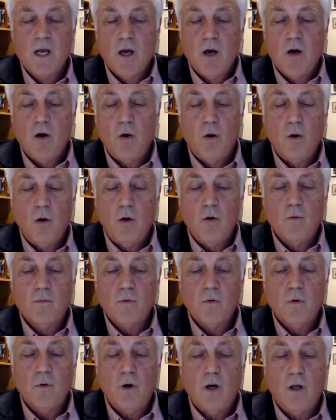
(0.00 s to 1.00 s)

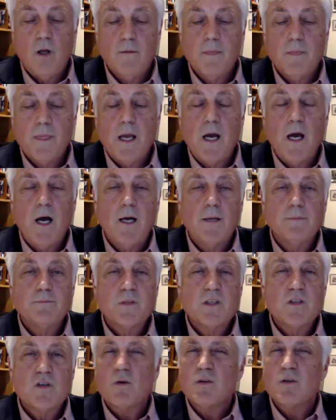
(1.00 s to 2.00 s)
overall.
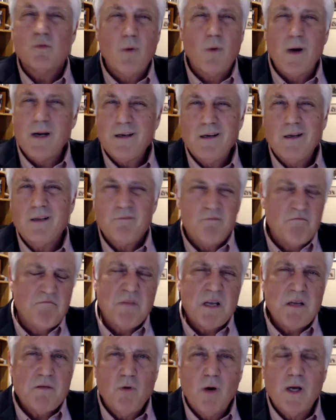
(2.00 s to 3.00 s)
So it's 1 in
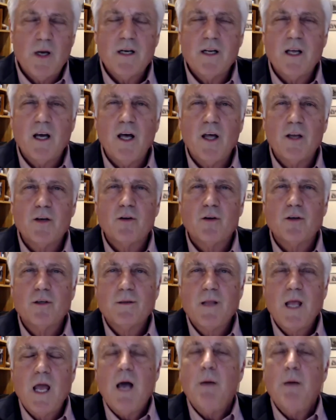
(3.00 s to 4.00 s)
100,
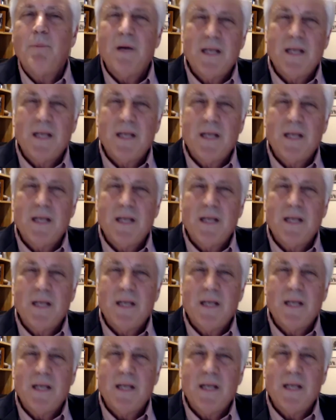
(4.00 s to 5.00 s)
but it's
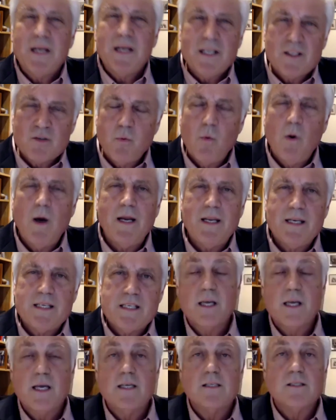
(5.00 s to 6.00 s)
1 in
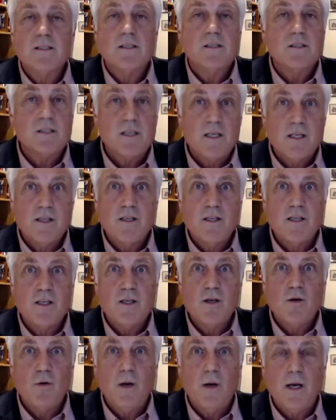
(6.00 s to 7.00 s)
10 for 1,000
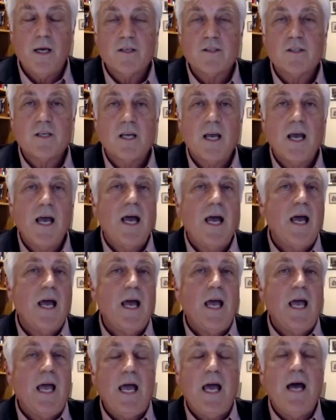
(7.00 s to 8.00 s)
cases in the U.S.
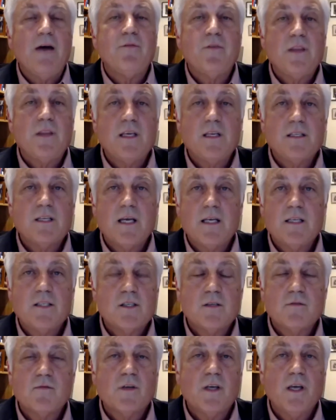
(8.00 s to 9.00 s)
Half of the
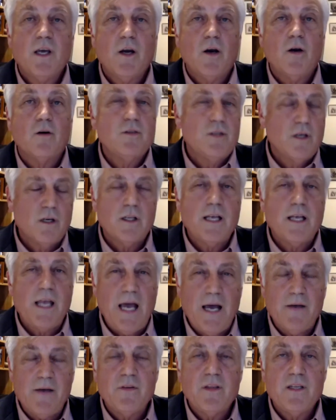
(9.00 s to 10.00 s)
intensive care, nearly
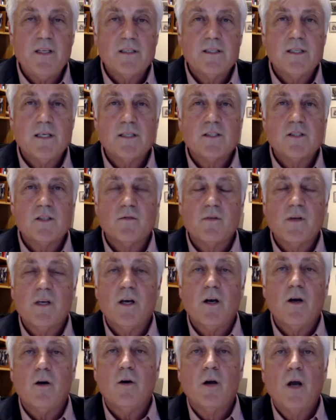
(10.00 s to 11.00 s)
half of the intensive care